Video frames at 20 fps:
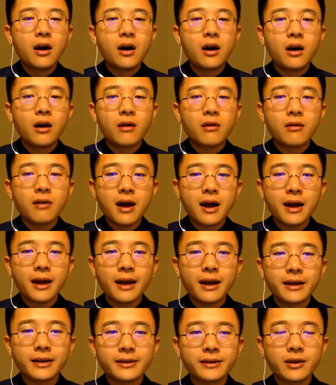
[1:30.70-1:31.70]
All right,
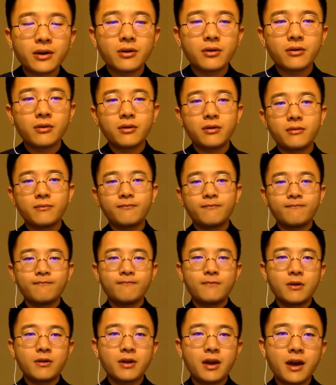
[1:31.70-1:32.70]
so,
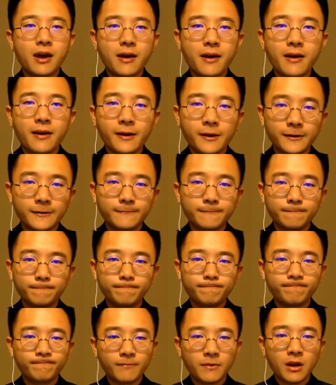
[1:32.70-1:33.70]
okay.
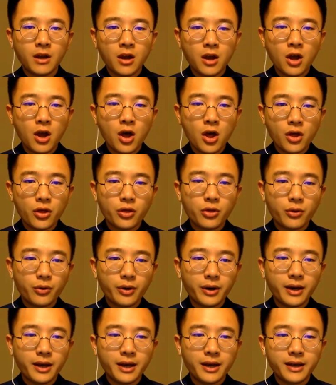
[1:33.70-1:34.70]

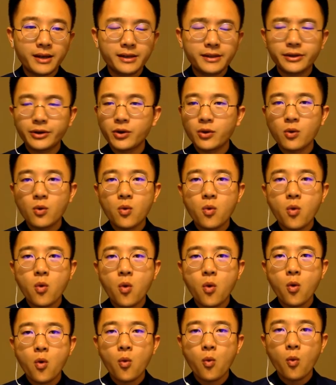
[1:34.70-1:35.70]
3, 2,
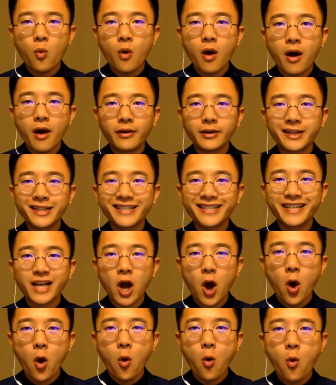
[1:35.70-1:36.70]
1,
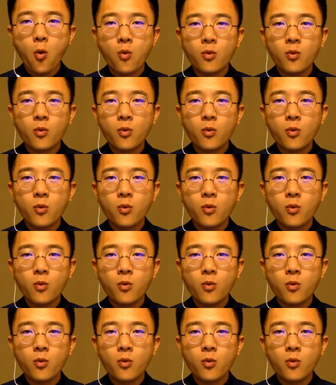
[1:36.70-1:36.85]
go.